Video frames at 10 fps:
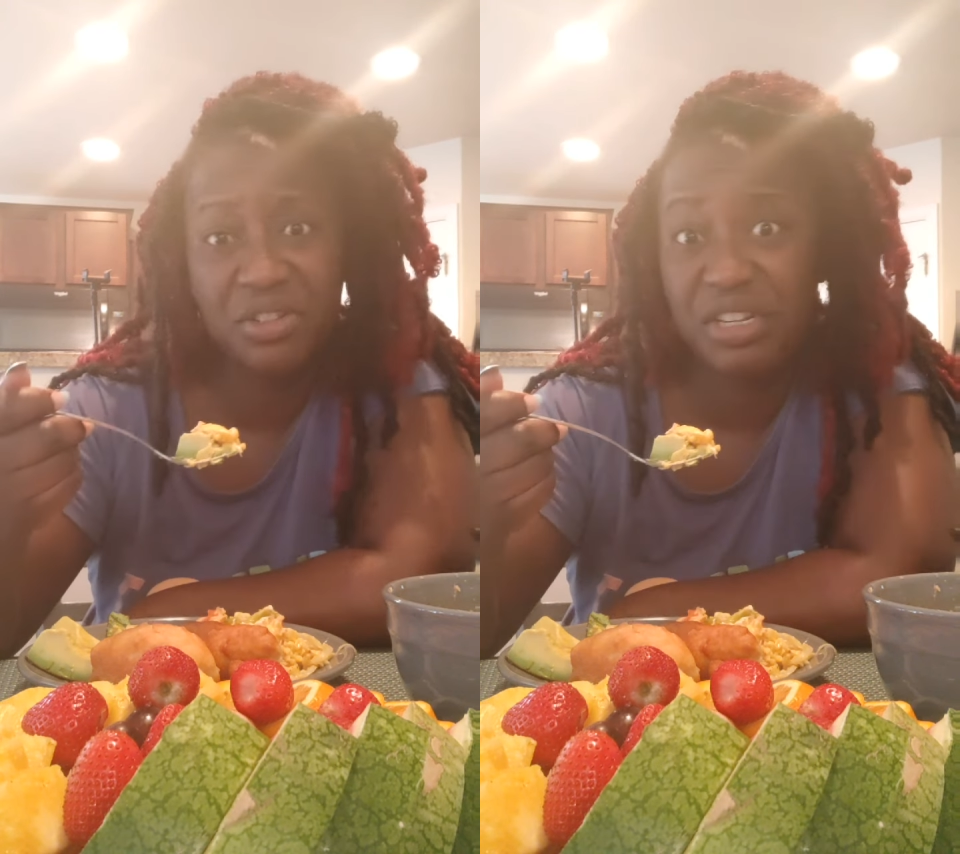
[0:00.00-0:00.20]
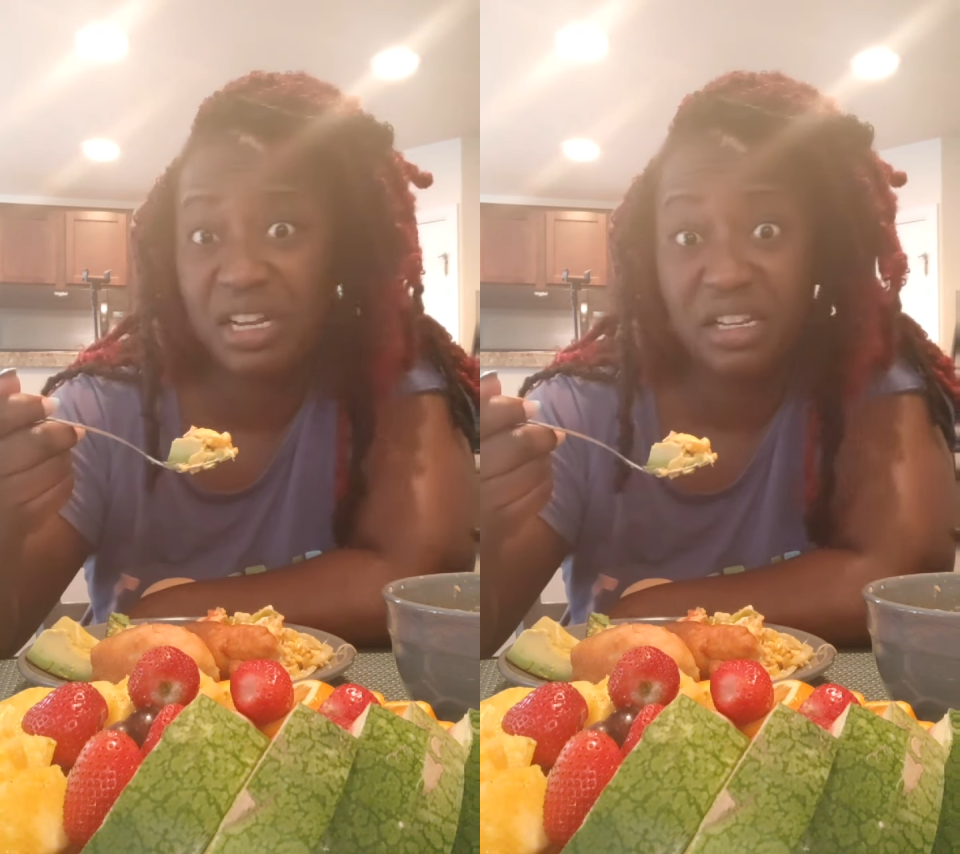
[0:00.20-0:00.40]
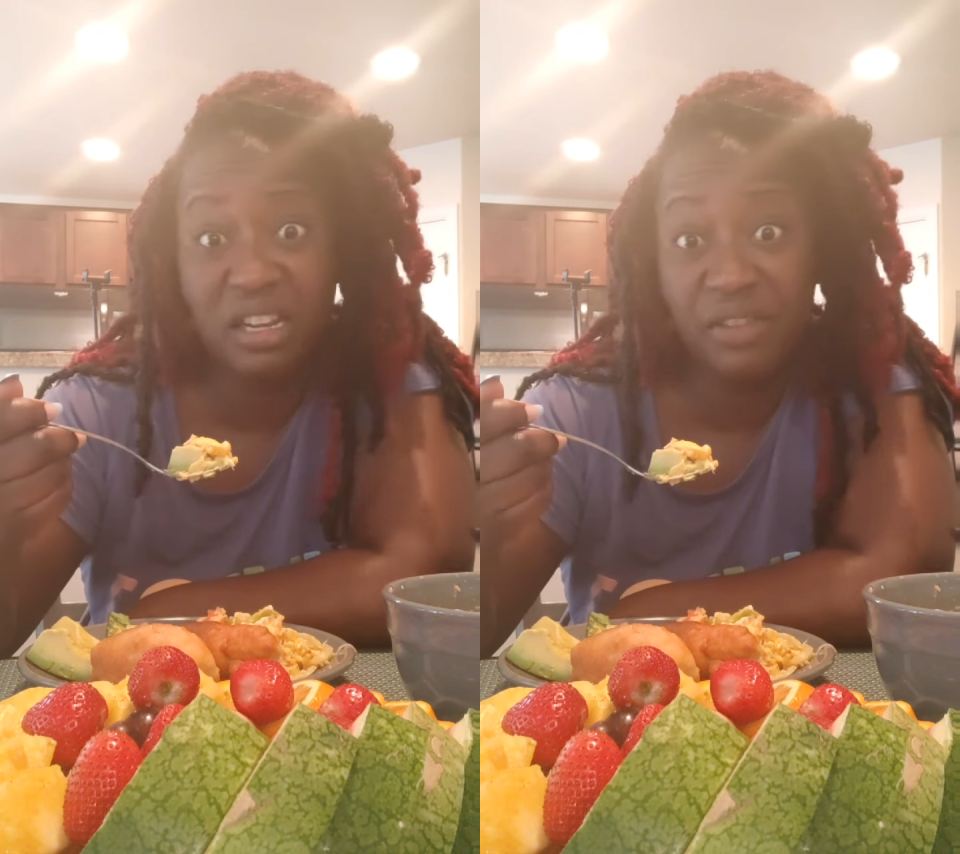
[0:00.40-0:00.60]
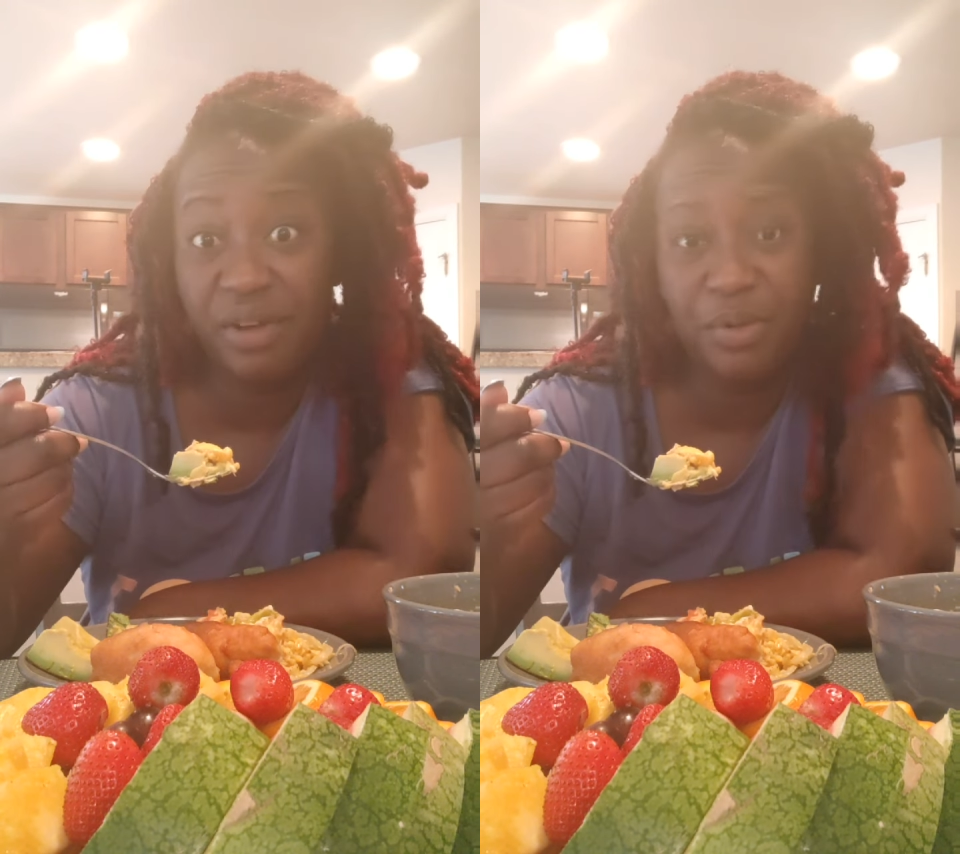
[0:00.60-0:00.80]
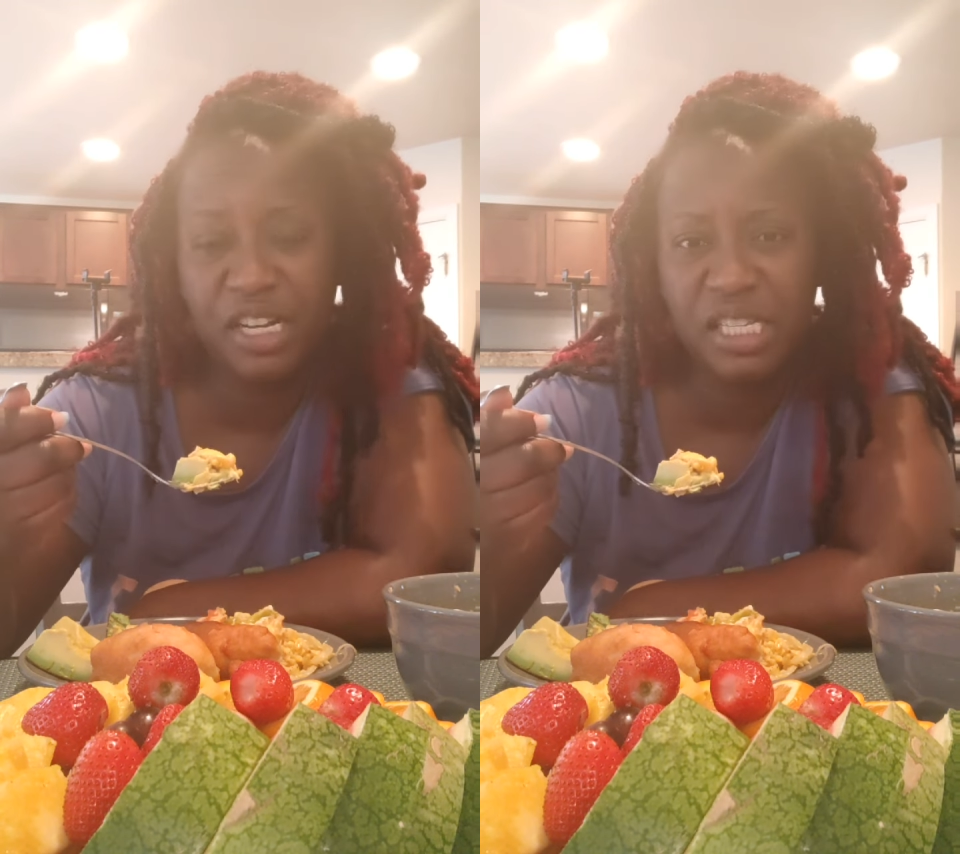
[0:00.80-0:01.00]
you shall
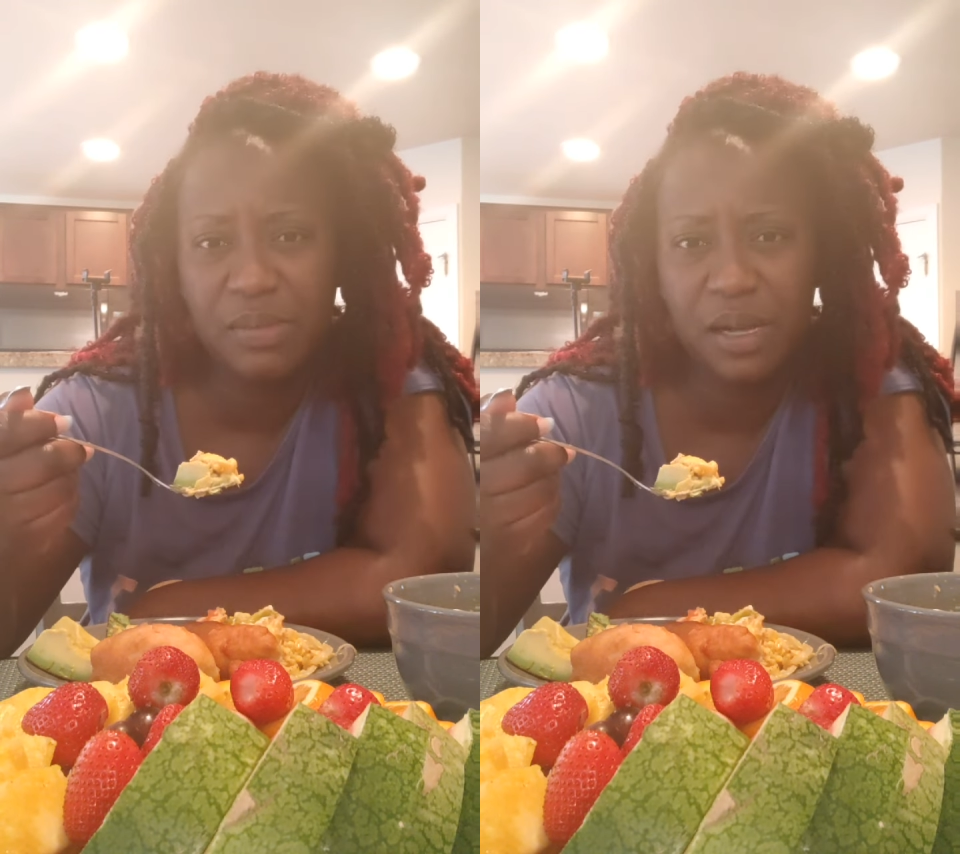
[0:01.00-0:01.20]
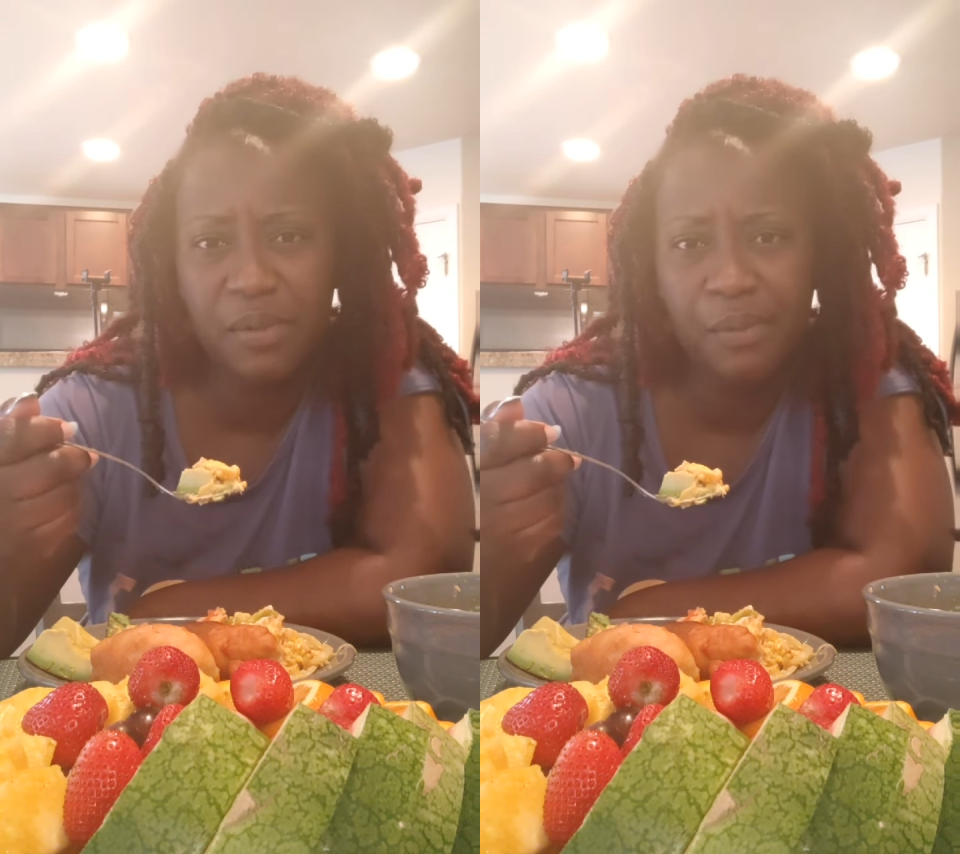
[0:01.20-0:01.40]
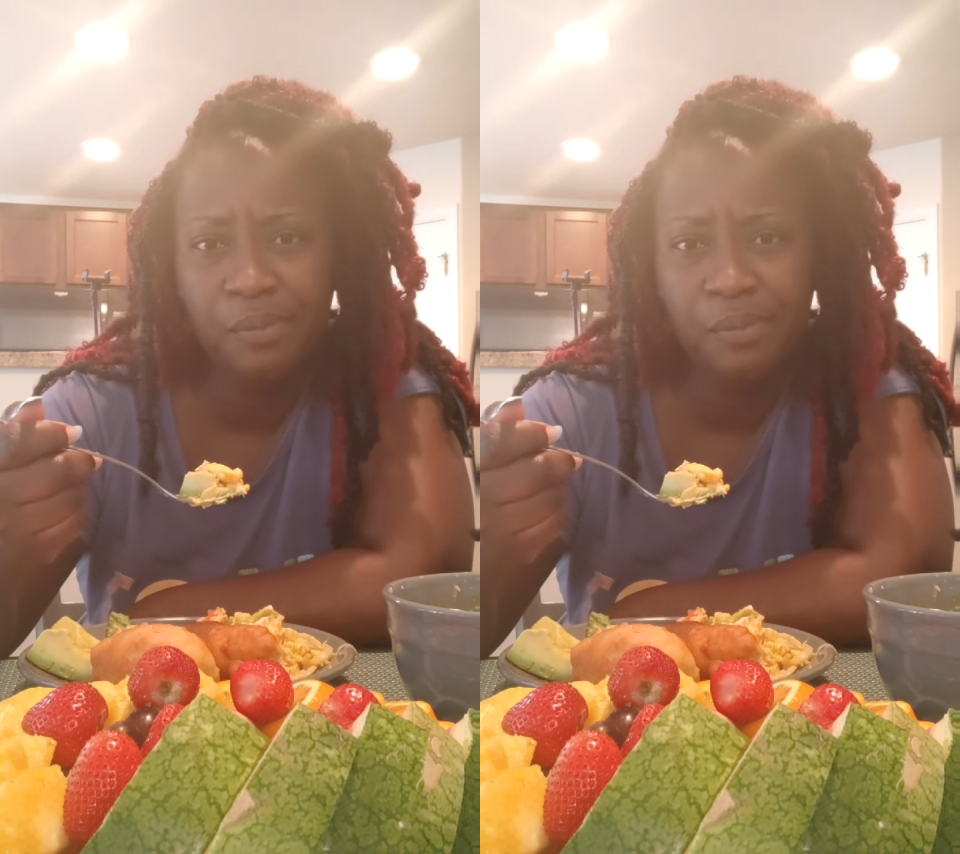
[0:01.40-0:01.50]
never prosper.